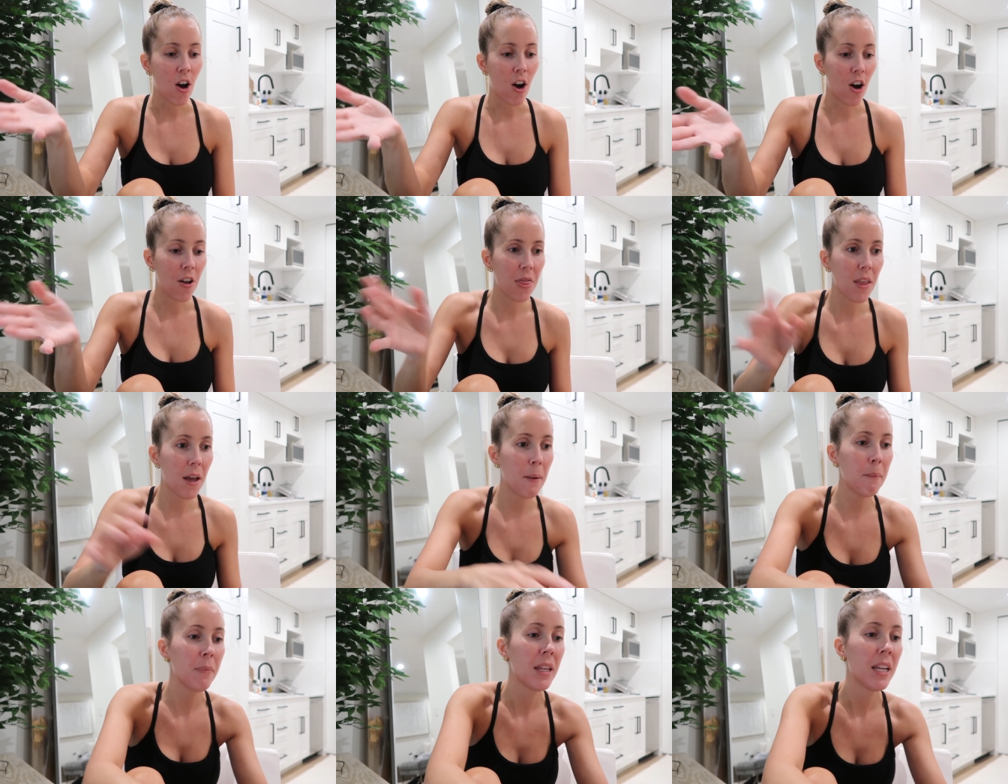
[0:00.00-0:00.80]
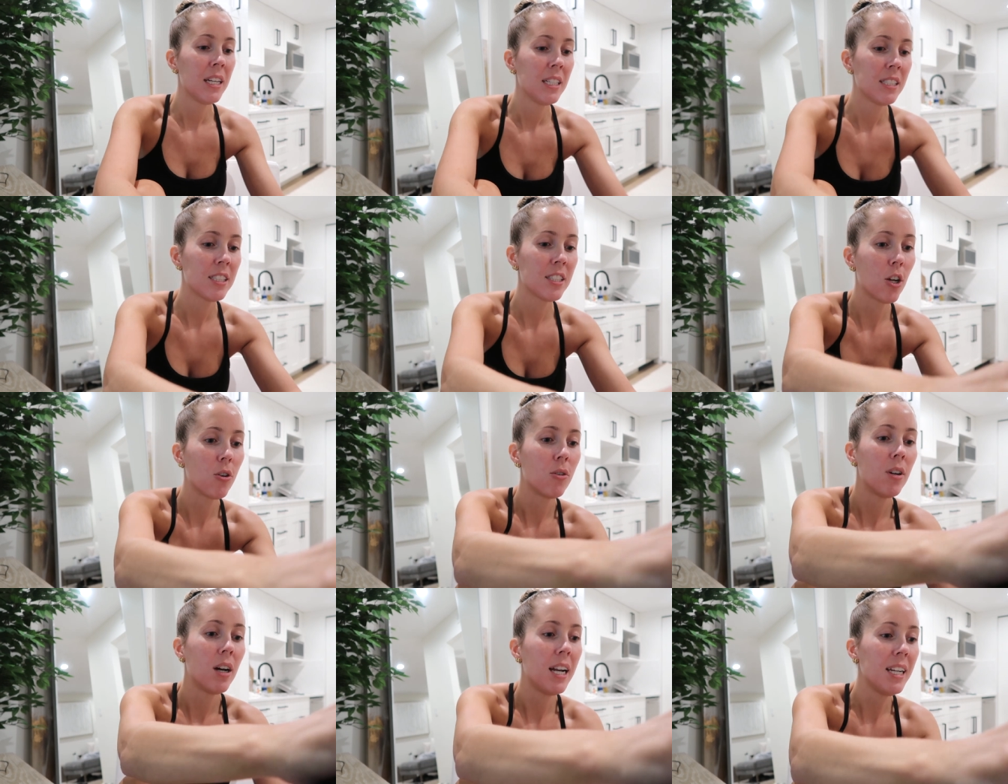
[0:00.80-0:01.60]
on them.
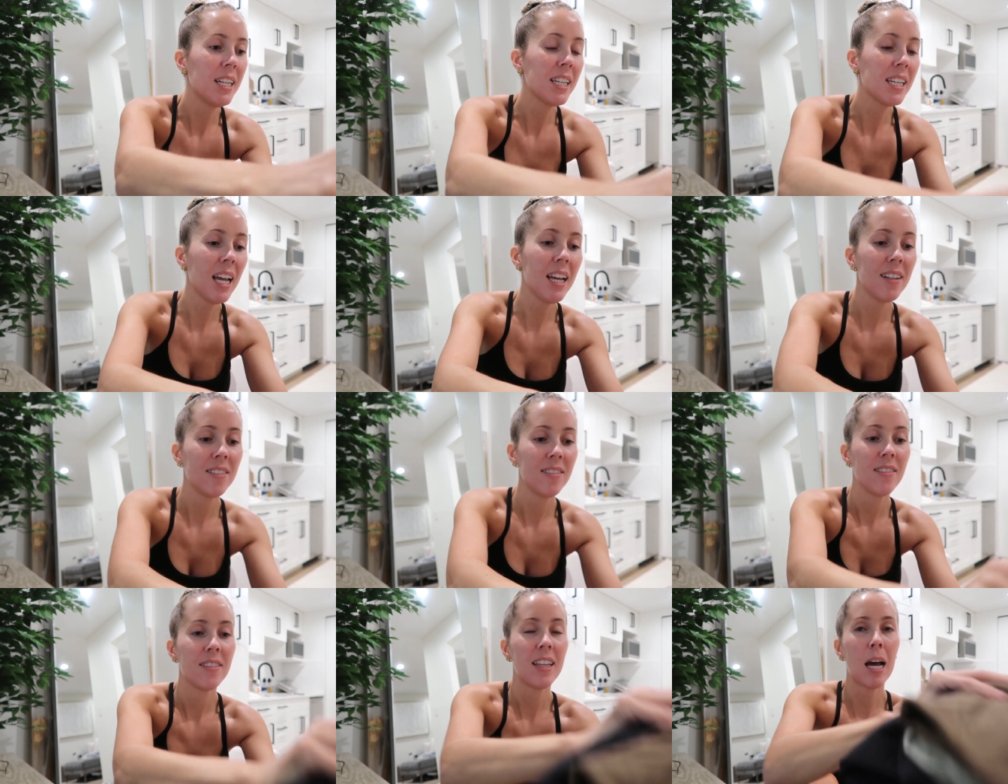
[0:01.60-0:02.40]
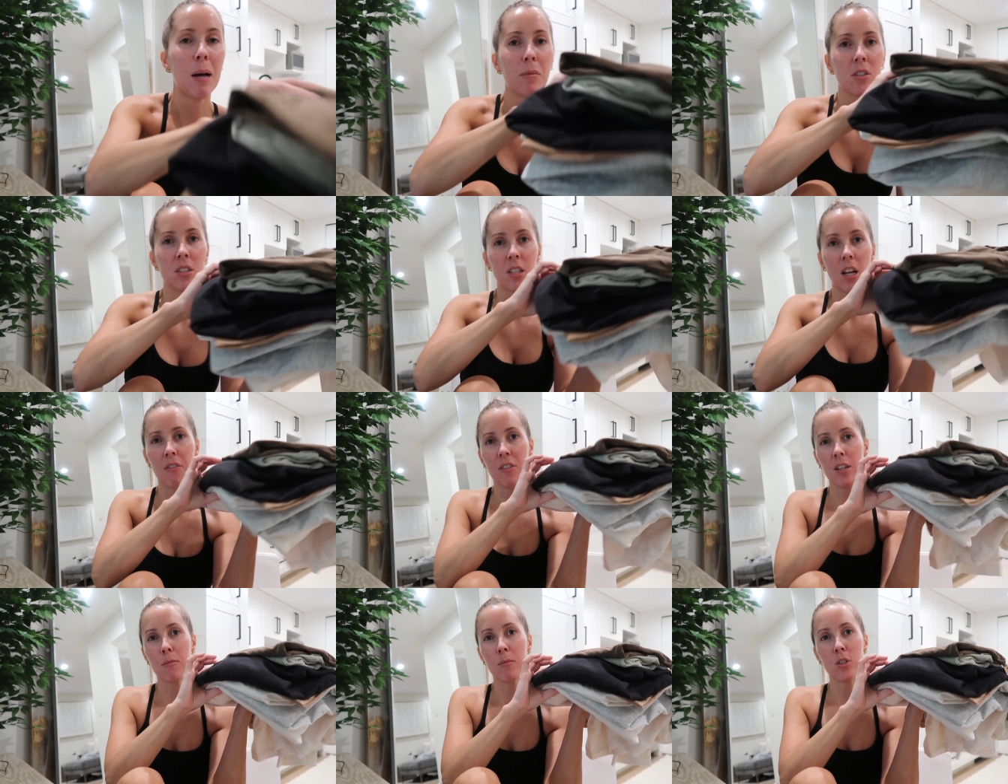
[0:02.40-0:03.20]
So I didn't get that much
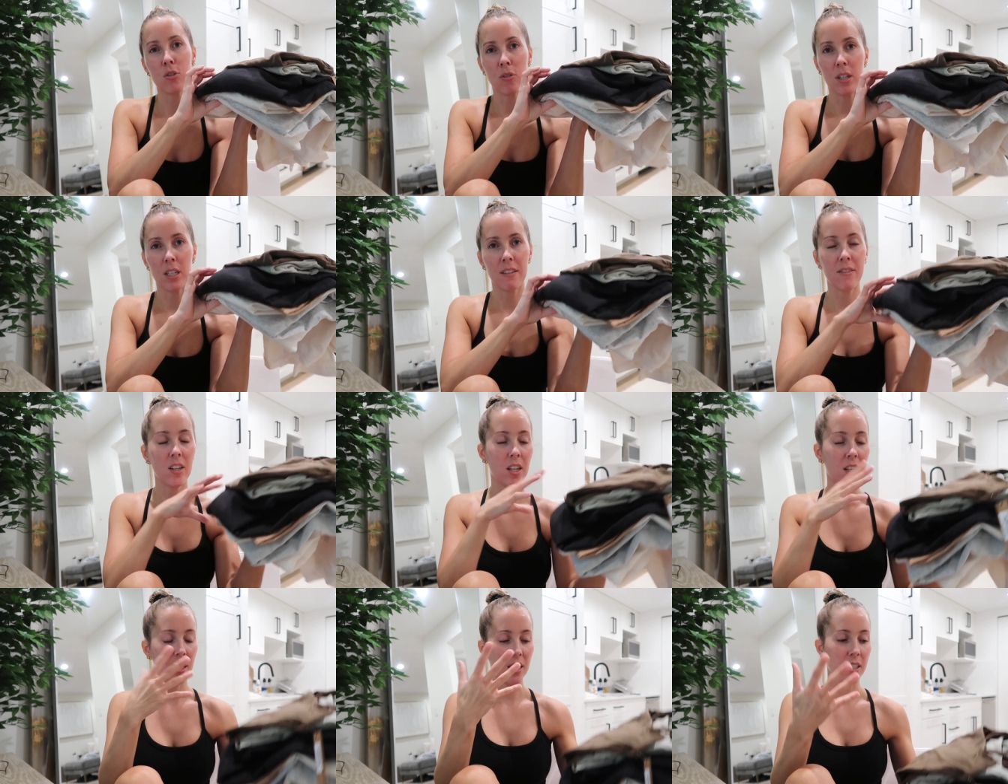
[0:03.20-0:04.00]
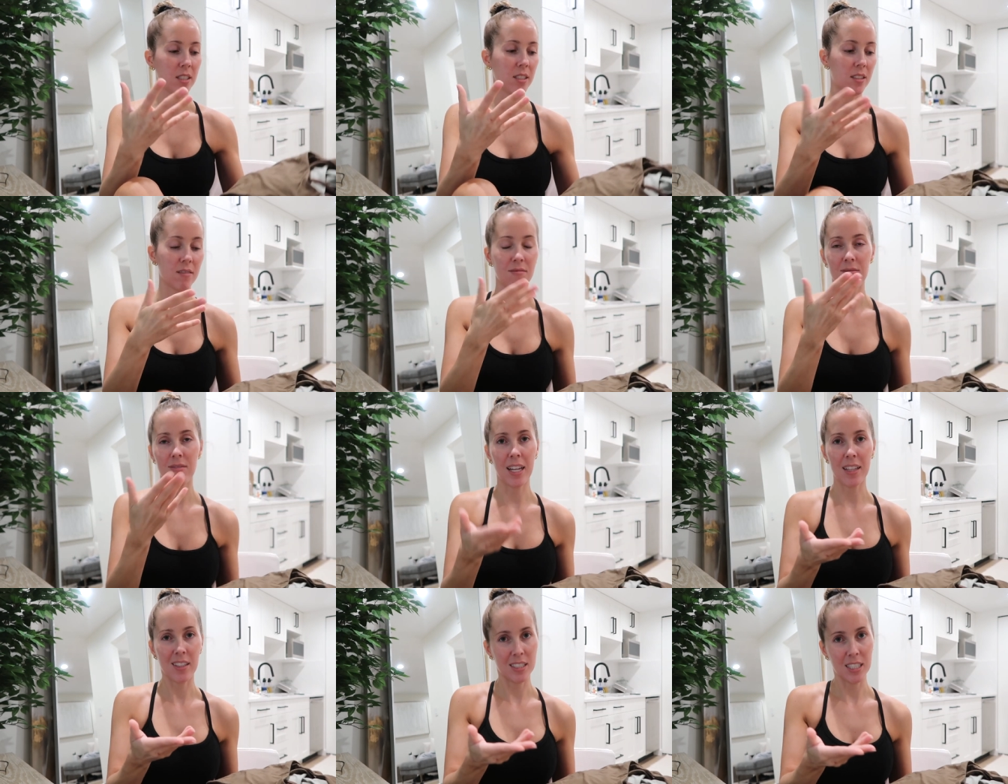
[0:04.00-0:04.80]
stuff and a majority of it is
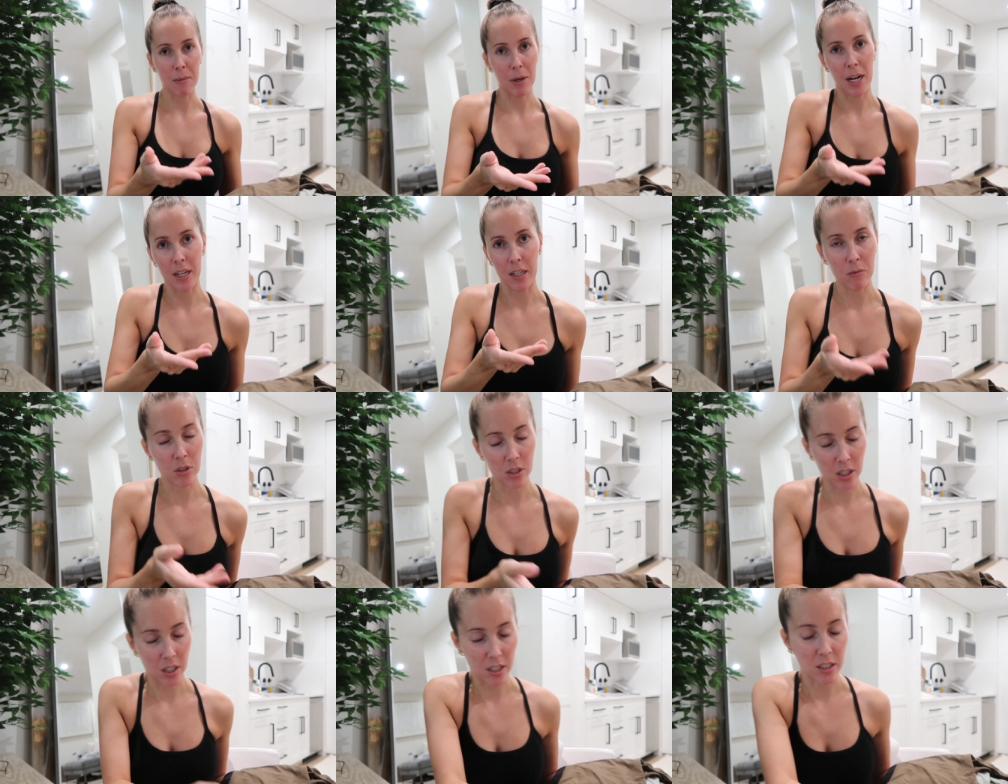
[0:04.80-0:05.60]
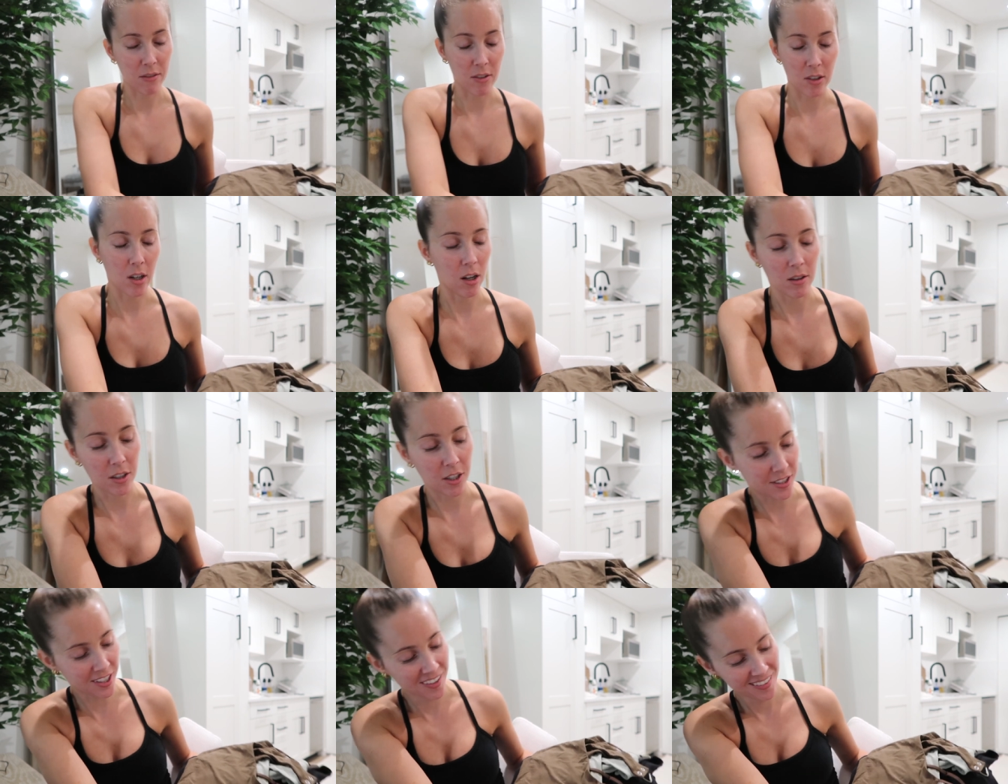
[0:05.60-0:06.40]
like the same item, just like in different colors.